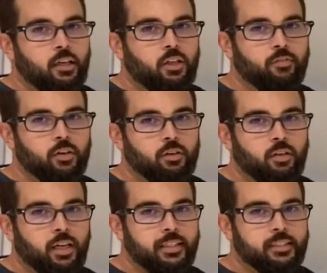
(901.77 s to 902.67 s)
the vertical
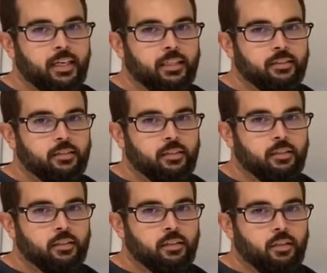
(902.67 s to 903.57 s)
line test?
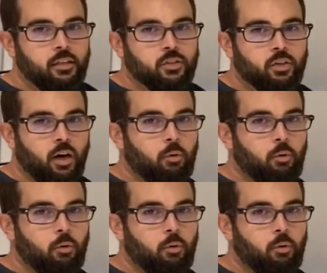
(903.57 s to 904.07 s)
So I